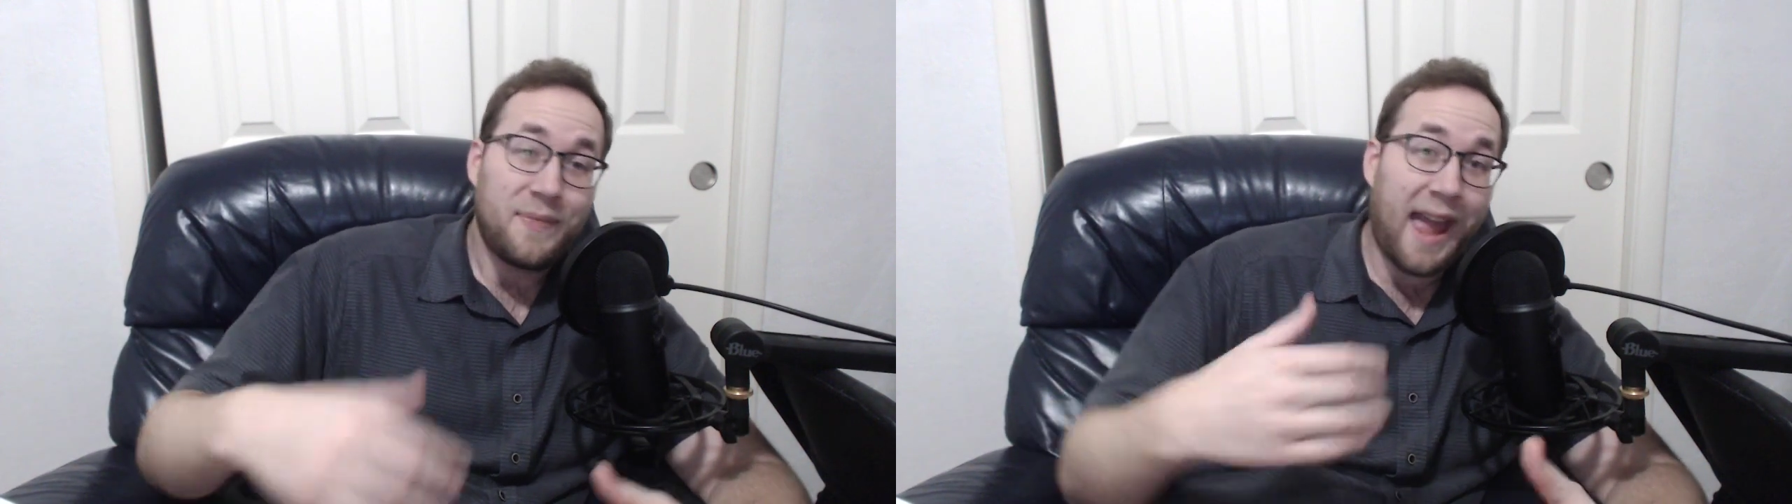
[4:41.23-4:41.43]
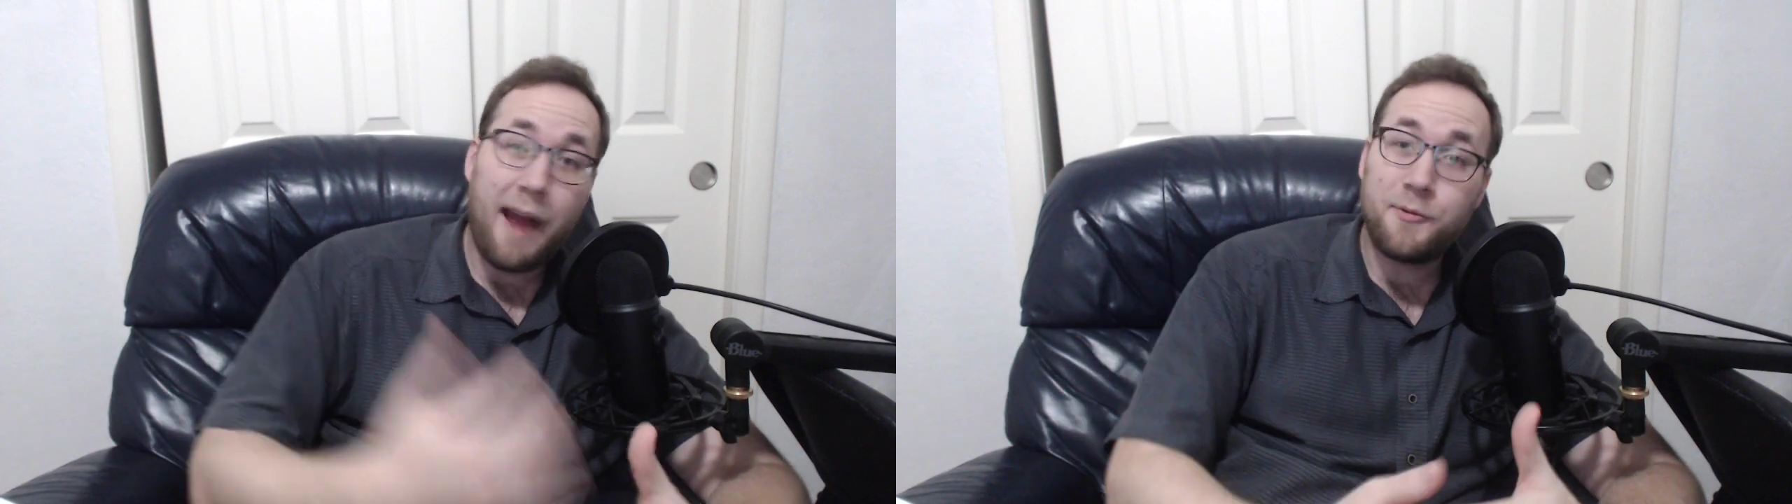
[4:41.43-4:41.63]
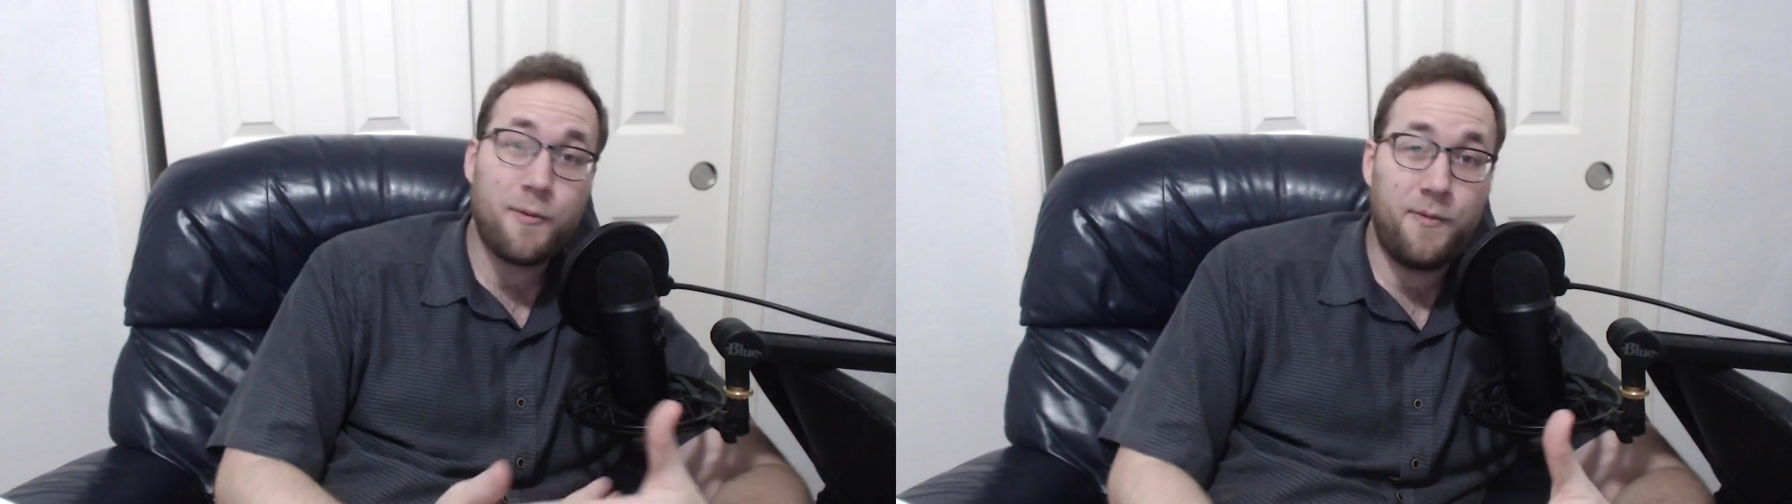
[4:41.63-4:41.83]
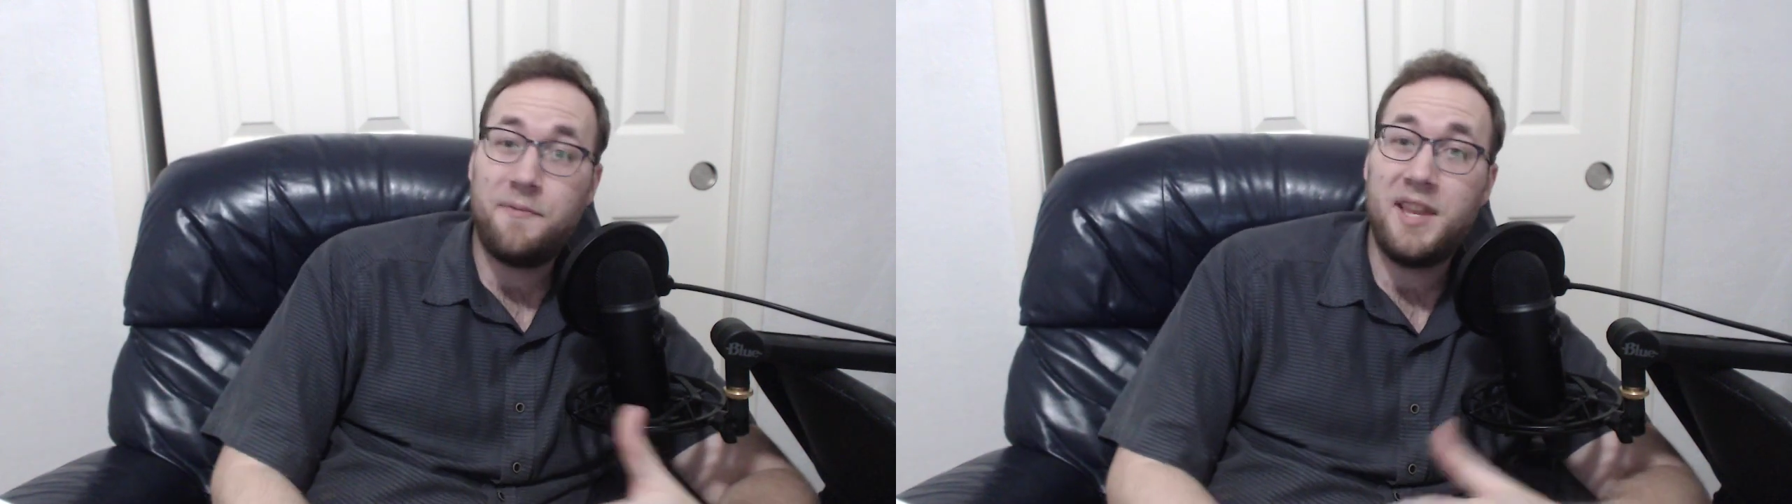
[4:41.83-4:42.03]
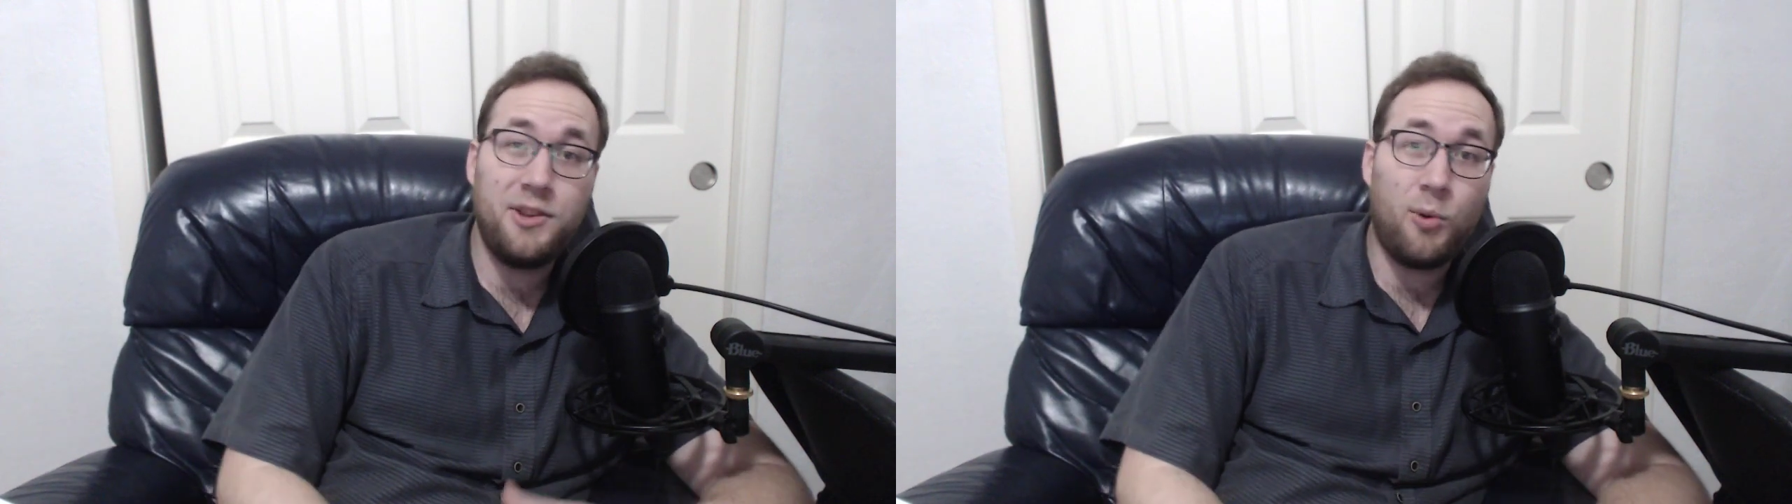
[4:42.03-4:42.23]
After
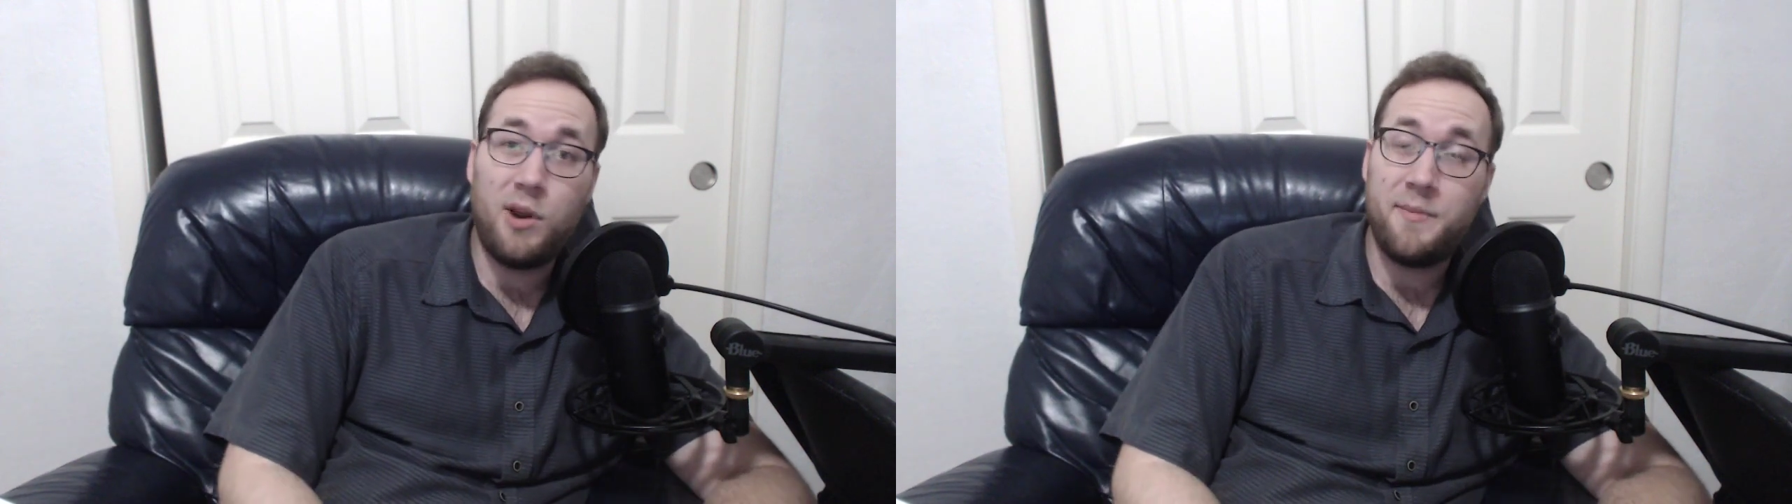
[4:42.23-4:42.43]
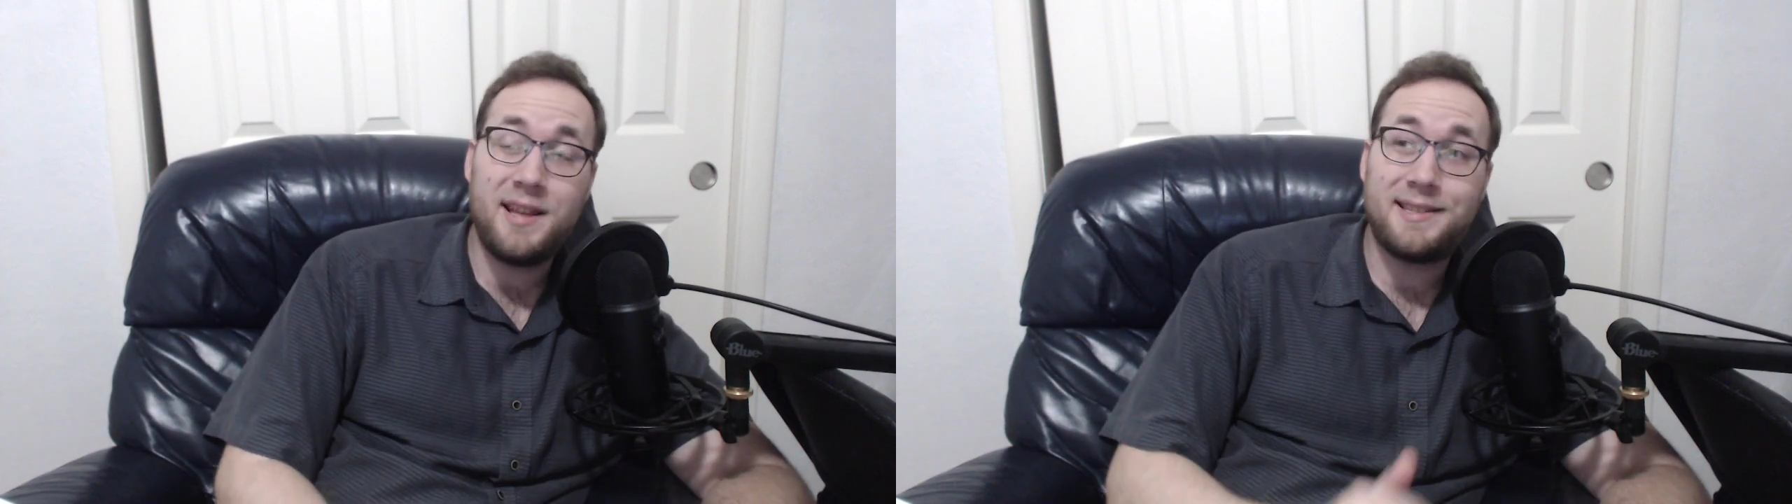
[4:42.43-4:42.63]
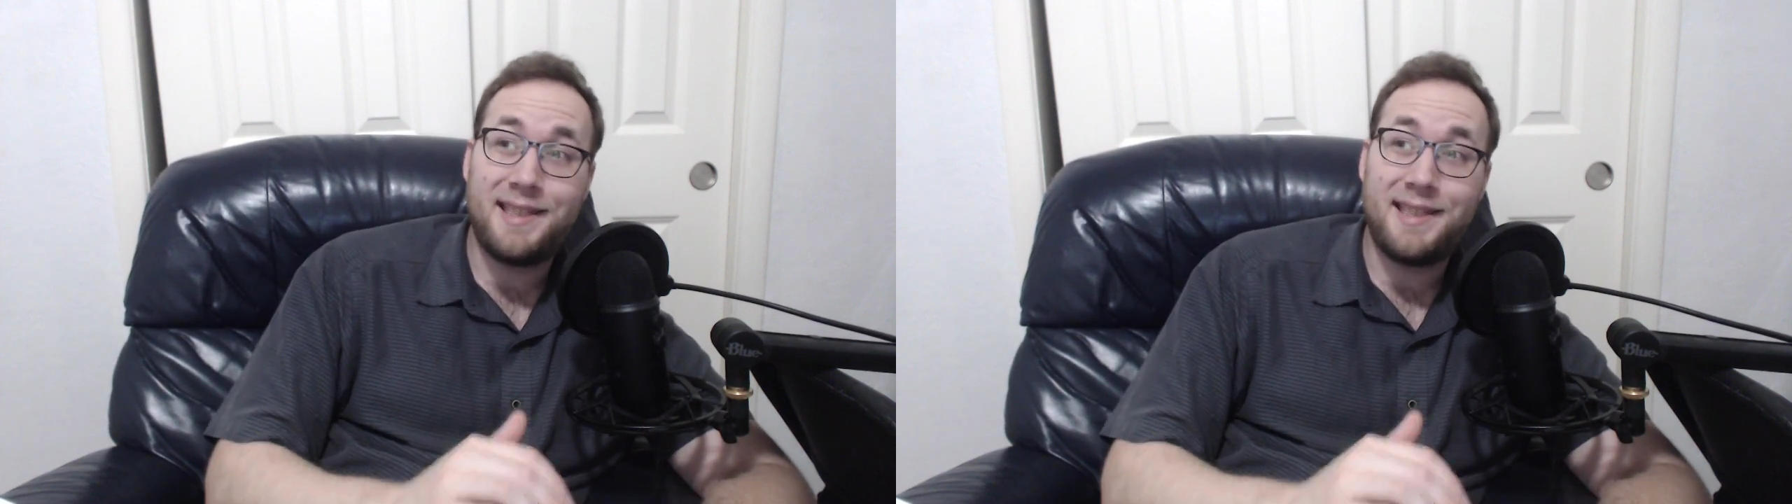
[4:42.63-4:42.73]
15, 20 minutes,